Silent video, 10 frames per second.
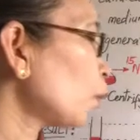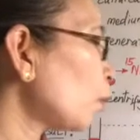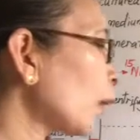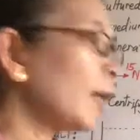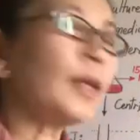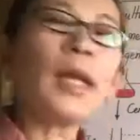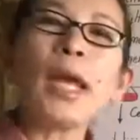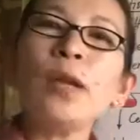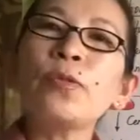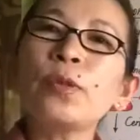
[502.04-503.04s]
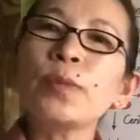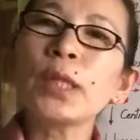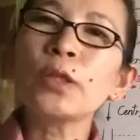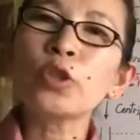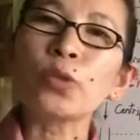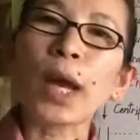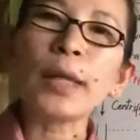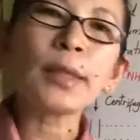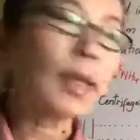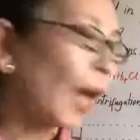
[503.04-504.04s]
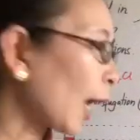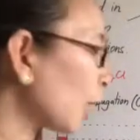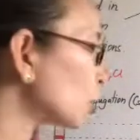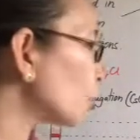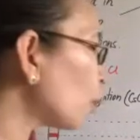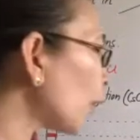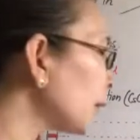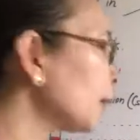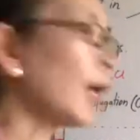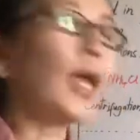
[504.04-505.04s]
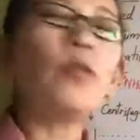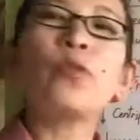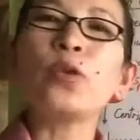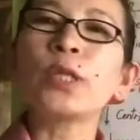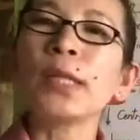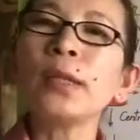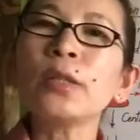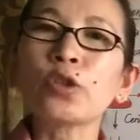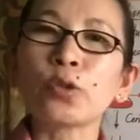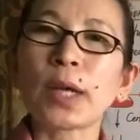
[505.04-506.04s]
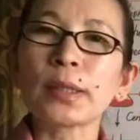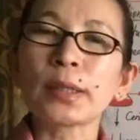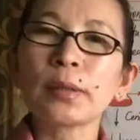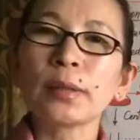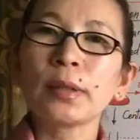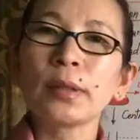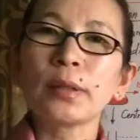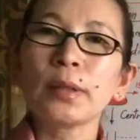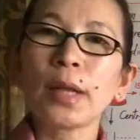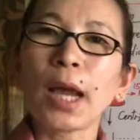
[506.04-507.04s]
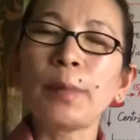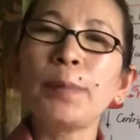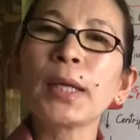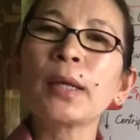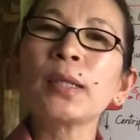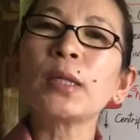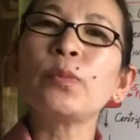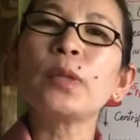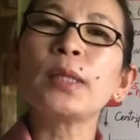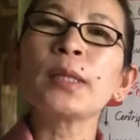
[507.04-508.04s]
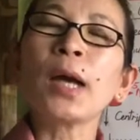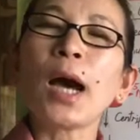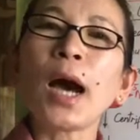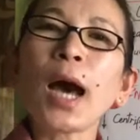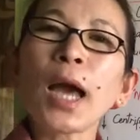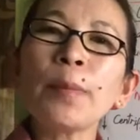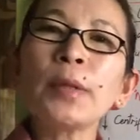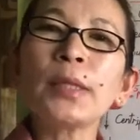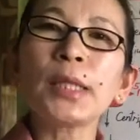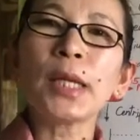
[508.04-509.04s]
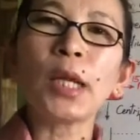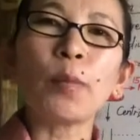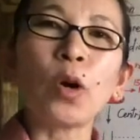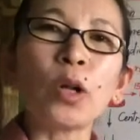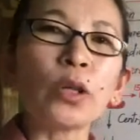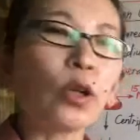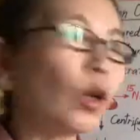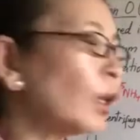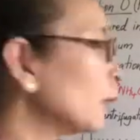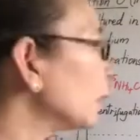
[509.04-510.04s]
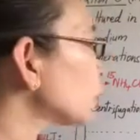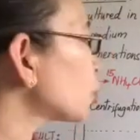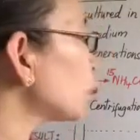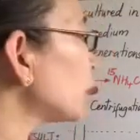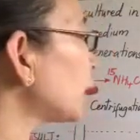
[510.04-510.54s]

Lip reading: one N15 strand and one N14 strand. And because it was a hybrid DNA molecule, so